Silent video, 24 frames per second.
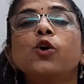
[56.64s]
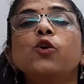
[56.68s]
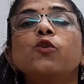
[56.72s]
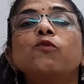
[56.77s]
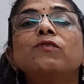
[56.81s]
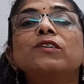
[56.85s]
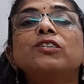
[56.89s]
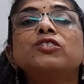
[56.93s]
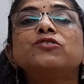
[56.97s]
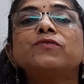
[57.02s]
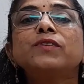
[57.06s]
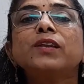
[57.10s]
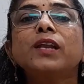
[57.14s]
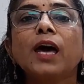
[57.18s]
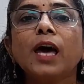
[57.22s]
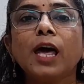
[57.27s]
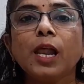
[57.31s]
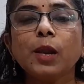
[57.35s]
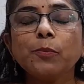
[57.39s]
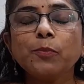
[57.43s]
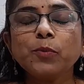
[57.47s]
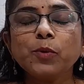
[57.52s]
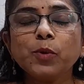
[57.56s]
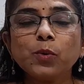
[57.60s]
which will
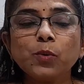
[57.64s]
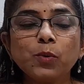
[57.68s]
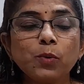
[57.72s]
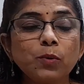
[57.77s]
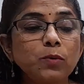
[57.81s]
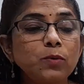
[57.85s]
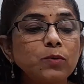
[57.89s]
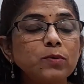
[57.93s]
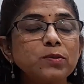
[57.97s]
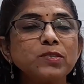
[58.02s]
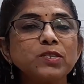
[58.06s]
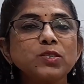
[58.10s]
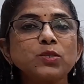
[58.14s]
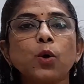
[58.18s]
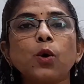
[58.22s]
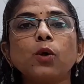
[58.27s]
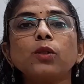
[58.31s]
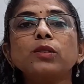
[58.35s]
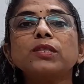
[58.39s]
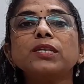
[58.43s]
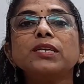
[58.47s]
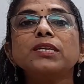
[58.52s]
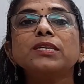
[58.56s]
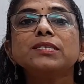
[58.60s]
help you to
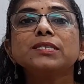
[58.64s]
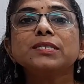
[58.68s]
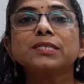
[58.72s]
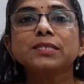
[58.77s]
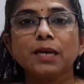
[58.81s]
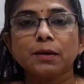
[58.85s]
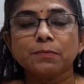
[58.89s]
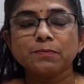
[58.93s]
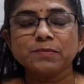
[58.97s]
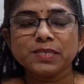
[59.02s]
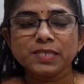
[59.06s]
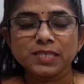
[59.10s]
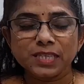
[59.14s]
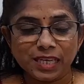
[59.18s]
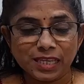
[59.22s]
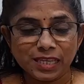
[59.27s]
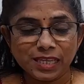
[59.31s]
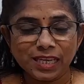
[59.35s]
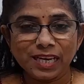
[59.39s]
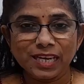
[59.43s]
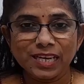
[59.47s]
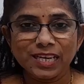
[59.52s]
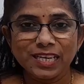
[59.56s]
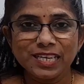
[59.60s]
solve the sums
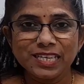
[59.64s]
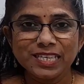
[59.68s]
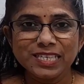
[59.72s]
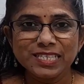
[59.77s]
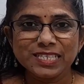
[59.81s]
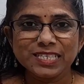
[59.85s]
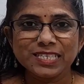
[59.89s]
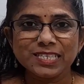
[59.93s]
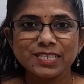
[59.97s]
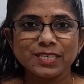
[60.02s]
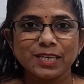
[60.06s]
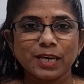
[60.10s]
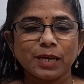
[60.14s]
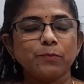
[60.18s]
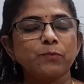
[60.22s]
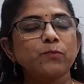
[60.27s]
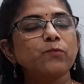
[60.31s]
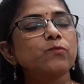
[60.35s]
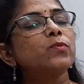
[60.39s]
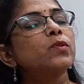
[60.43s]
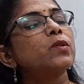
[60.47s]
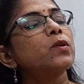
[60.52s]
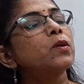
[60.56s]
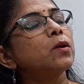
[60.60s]
in least time.
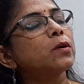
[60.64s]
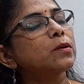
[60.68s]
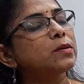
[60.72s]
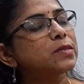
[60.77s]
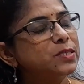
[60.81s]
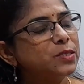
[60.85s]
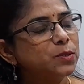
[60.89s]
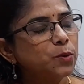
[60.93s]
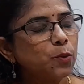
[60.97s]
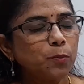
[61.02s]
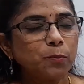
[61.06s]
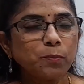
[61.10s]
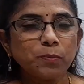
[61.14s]
So